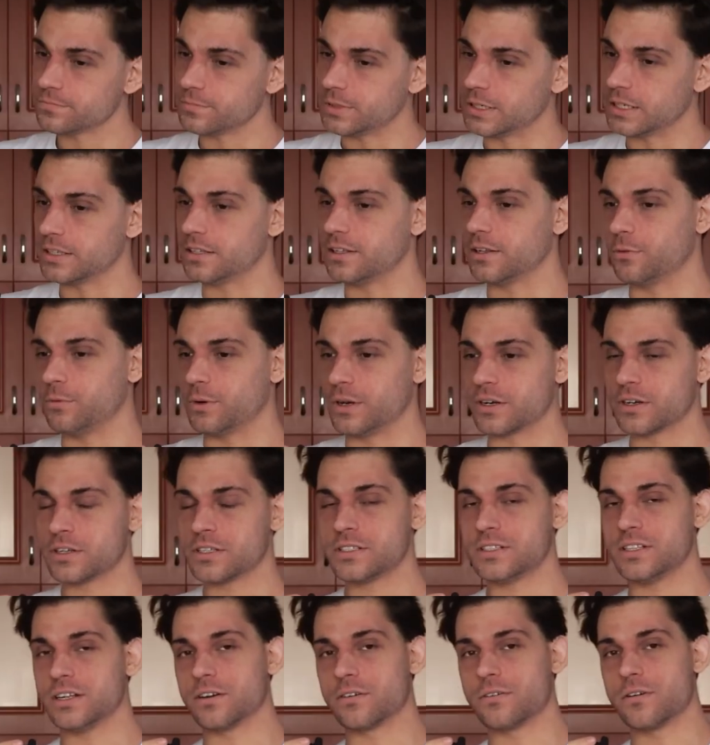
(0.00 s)
But where
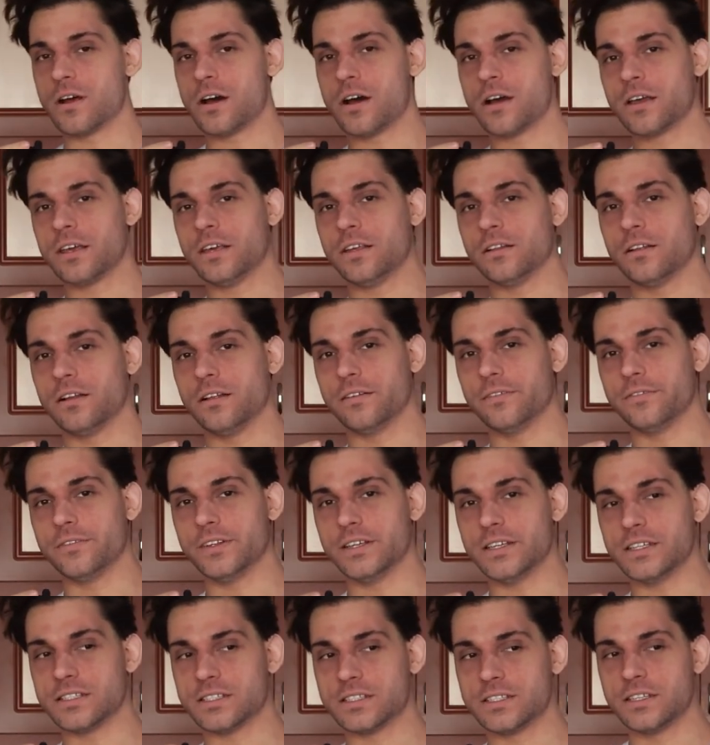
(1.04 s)
is The Rock in all of
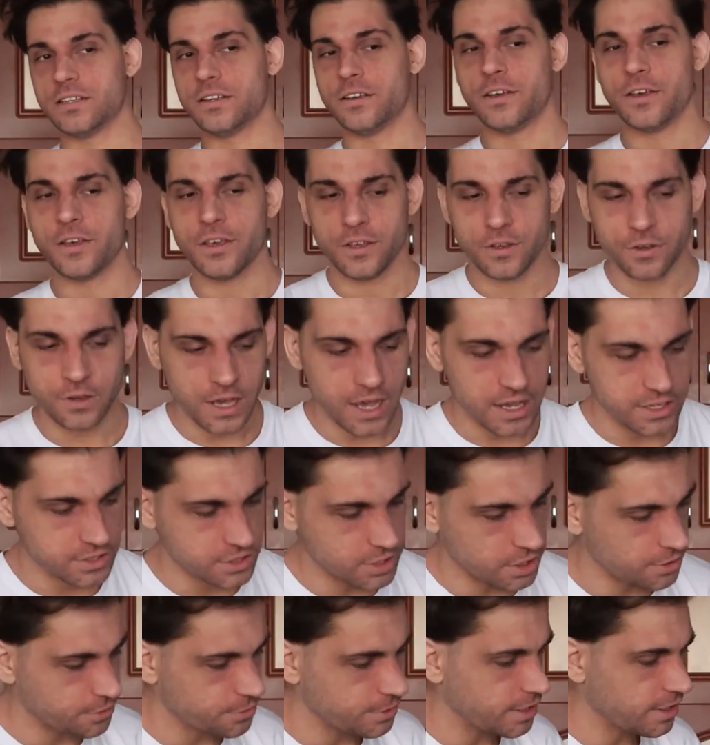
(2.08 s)
this? You guys
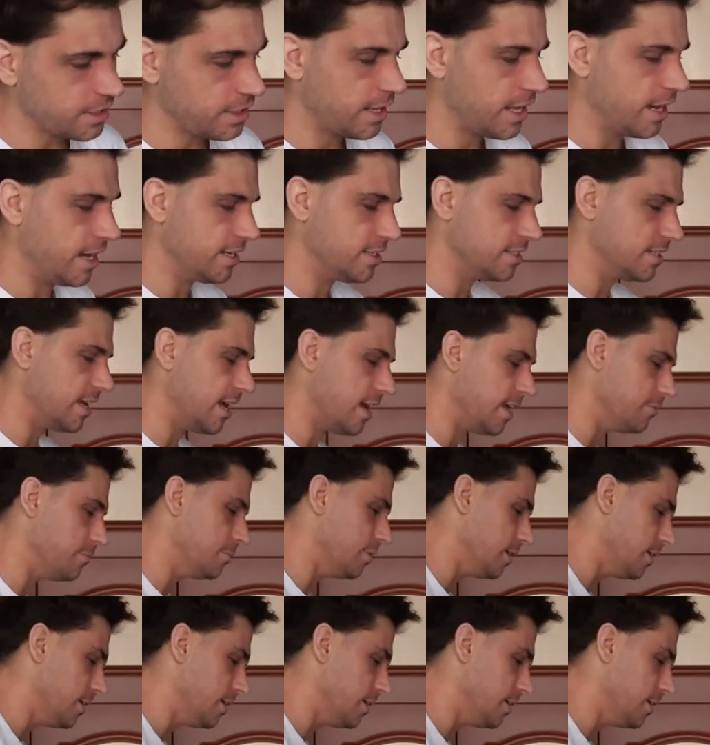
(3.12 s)
don't realize that,